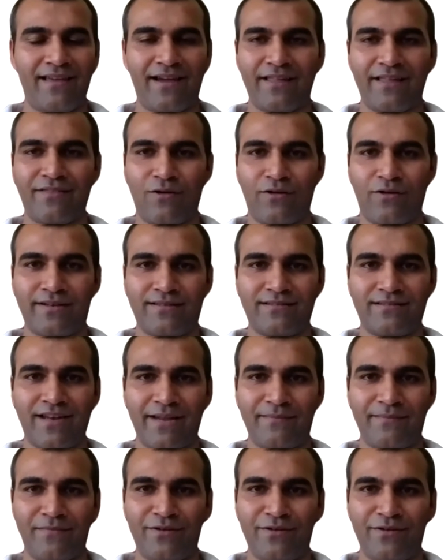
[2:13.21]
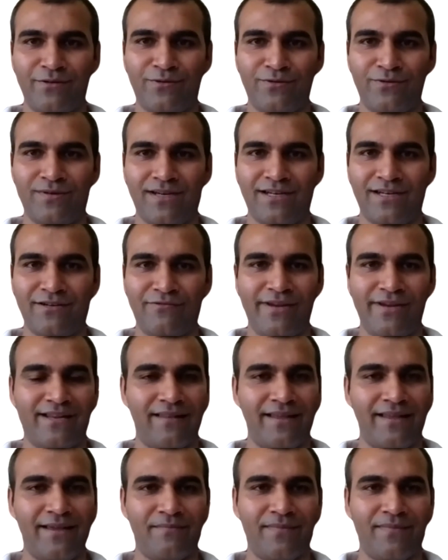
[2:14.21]
I thought it's time to
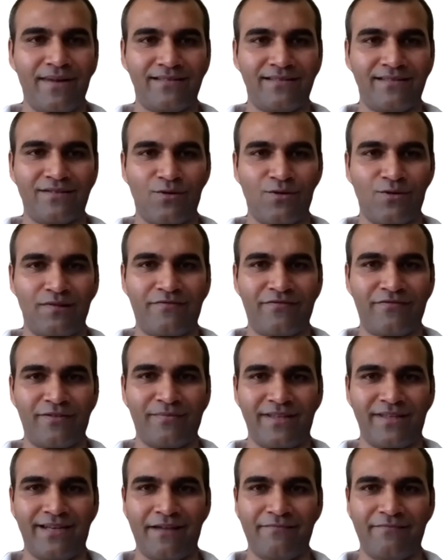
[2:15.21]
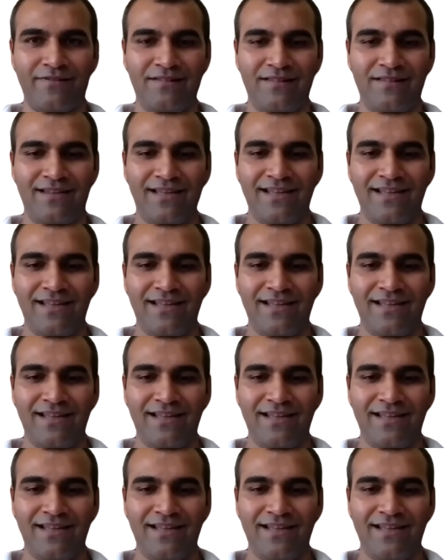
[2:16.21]
reclaim my soul from the devil